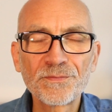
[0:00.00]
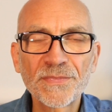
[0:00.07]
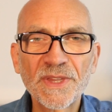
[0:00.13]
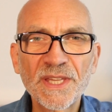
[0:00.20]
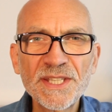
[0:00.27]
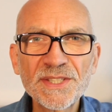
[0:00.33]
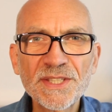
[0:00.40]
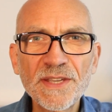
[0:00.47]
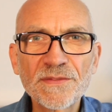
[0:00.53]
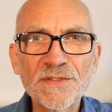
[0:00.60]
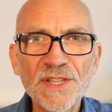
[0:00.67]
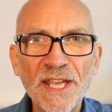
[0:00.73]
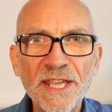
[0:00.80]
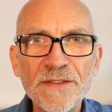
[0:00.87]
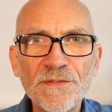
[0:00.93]
This
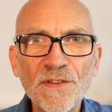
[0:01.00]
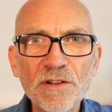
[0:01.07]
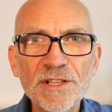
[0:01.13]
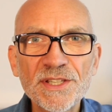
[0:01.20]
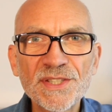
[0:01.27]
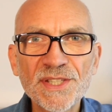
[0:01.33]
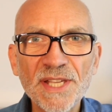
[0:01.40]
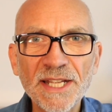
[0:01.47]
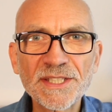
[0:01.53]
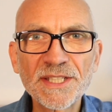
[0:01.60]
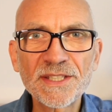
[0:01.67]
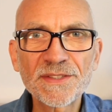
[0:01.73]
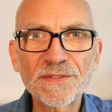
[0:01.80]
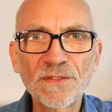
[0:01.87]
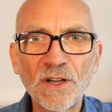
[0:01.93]
gives a very
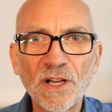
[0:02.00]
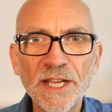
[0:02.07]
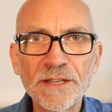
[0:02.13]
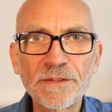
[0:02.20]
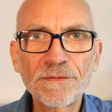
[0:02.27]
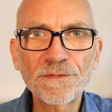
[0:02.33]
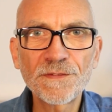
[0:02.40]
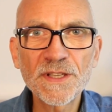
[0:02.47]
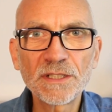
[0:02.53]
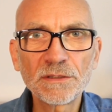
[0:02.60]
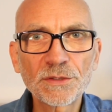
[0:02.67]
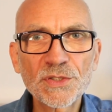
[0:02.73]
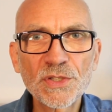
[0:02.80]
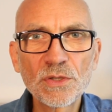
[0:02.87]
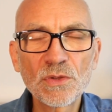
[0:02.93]
satisfying feel
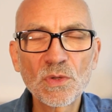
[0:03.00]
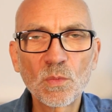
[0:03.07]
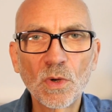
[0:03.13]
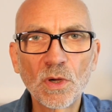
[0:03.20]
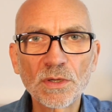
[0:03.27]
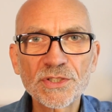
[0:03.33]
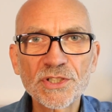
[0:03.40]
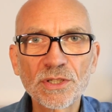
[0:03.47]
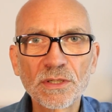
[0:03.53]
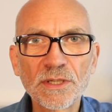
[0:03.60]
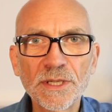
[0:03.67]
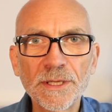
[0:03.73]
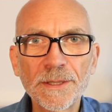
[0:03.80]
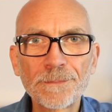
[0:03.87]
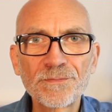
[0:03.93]
to the watch.
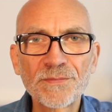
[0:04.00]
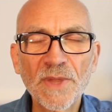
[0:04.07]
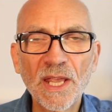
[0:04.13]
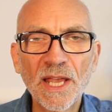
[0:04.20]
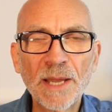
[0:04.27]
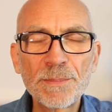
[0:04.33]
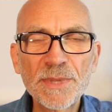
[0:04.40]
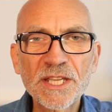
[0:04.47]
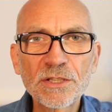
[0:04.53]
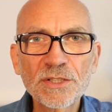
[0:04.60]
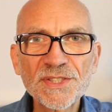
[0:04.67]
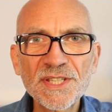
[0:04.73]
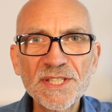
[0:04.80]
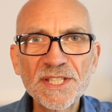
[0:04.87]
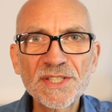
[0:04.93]
And
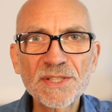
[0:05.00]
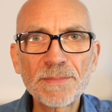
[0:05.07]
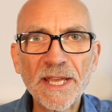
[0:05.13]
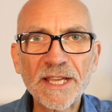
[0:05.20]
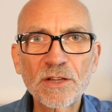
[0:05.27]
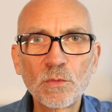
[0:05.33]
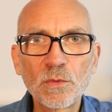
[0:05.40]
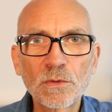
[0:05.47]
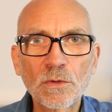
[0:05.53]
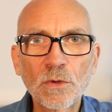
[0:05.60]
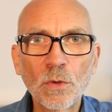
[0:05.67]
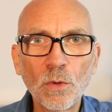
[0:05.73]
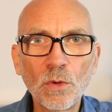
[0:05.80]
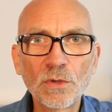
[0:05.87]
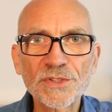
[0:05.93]
because it is a Mecha
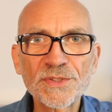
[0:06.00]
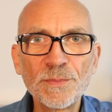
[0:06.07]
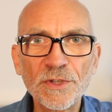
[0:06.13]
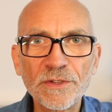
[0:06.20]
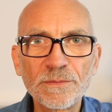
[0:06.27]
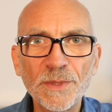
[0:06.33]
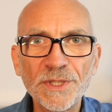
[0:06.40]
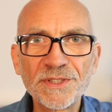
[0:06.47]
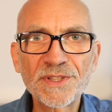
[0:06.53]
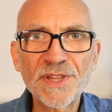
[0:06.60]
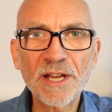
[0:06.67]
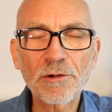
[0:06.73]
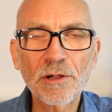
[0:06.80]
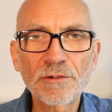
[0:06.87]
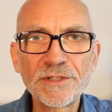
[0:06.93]
Quartz movement,
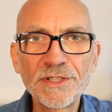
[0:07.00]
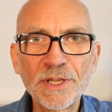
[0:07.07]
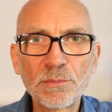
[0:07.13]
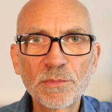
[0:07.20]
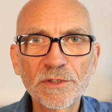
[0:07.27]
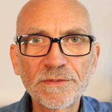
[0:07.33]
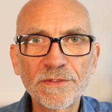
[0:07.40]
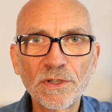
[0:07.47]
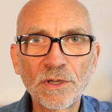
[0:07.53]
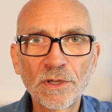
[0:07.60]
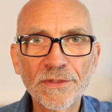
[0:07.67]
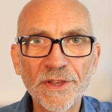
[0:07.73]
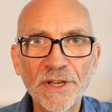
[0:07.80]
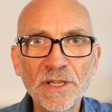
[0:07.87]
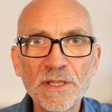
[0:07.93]
there are a number of
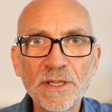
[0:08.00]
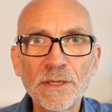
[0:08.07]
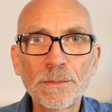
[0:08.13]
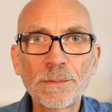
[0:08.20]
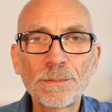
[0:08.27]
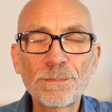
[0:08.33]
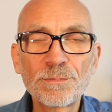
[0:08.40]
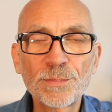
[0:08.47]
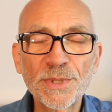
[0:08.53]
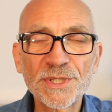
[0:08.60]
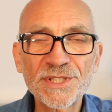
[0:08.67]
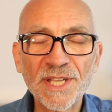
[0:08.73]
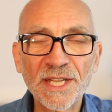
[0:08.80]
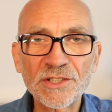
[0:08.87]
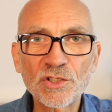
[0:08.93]
other
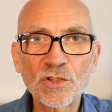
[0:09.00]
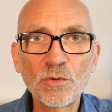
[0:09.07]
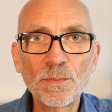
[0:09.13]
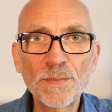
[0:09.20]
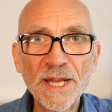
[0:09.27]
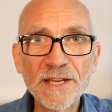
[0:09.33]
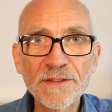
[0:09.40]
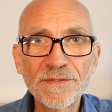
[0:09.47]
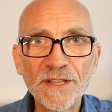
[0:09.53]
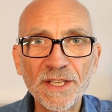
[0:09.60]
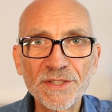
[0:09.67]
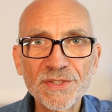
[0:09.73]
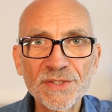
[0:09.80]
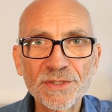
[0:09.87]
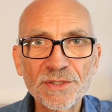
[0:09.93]
potential
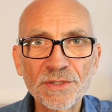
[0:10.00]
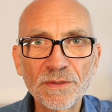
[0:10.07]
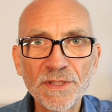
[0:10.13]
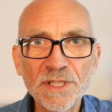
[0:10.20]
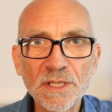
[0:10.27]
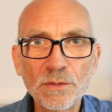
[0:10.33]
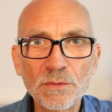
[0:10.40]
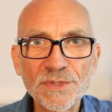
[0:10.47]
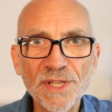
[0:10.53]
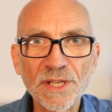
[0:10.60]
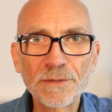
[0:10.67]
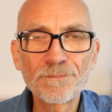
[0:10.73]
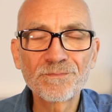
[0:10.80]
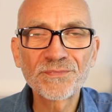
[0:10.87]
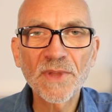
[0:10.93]
benefits to the user.
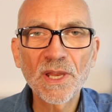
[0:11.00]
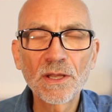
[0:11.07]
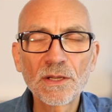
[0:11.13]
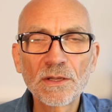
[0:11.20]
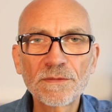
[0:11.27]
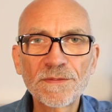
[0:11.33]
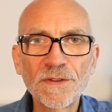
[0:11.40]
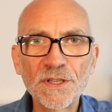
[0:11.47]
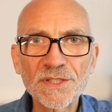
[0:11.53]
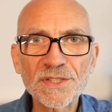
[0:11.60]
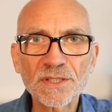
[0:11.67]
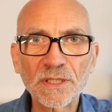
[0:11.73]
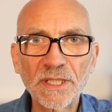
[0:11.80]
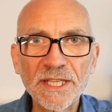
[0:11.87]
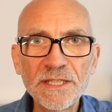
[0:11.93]

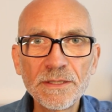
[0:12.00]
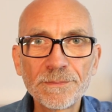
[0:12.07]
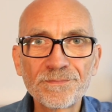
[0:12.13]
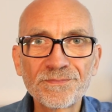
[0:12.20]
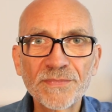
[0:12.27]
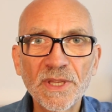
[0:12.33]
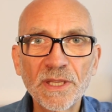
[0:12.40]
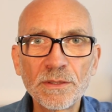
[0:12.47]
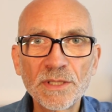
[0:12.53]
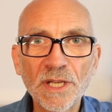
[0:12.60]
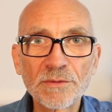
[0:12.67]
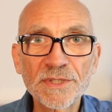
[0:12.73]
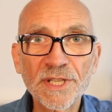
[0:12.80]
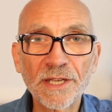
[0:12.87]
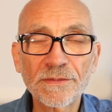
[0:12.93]
Firstly, you
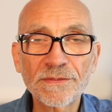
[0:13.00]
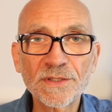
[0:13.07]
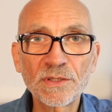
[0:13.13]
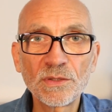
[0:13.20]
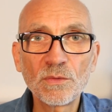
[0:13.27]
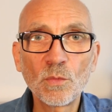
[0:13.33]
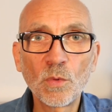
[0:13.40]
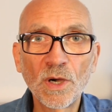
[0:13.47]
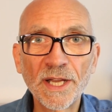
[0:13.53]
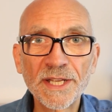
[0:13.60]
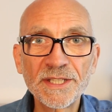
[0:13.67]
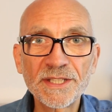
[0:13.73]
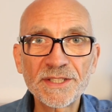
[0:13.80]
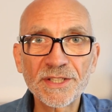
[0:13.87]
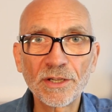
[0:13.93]
don't have to
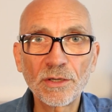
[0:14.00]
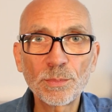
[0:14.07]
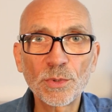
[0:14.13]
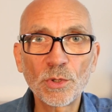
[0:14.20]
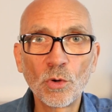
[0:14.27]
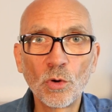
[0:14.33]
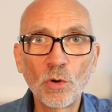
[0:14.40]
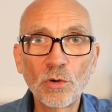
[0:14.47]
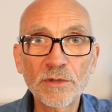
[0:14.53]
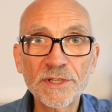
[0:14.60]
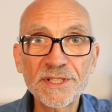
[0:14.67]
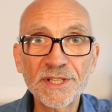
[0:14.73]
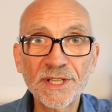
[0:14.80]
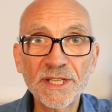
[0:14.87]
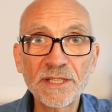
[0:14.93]
wind it up or
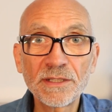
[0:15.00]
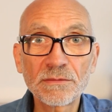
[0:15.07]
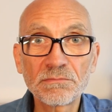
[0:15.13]
indeed